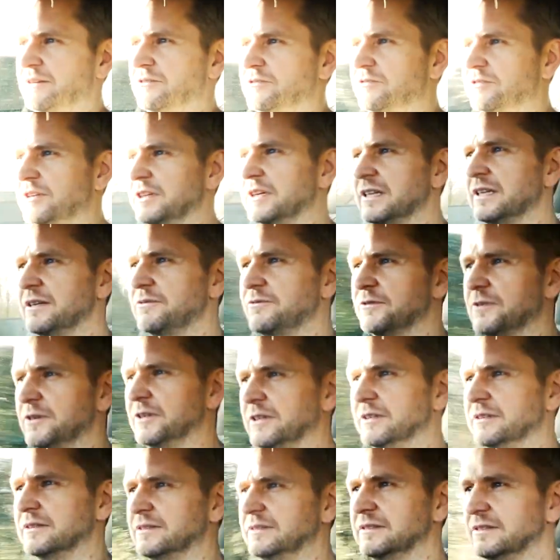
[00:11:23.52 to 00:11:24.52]

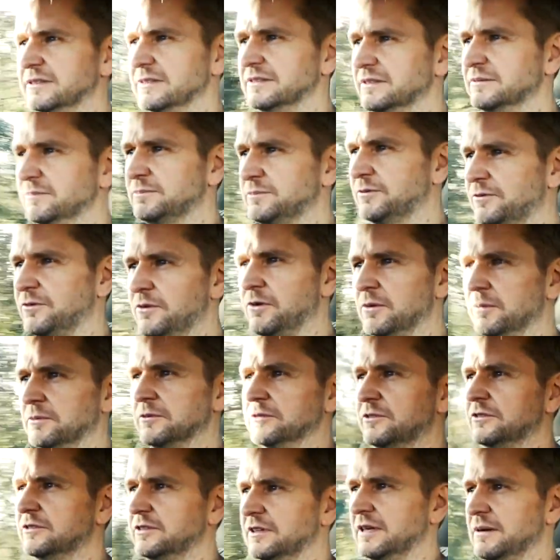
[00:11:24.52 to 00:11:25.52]
significant
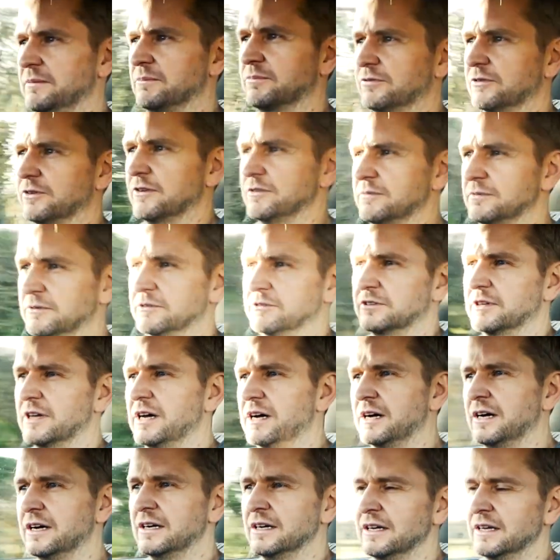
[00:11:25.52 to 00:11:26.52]
performance improvements
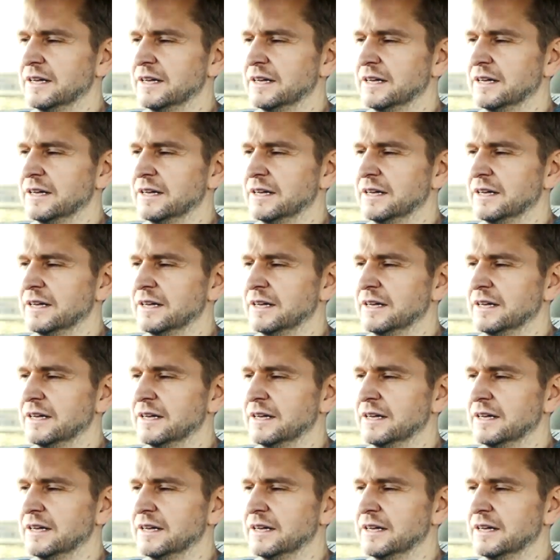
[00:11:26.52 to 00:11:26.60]
are.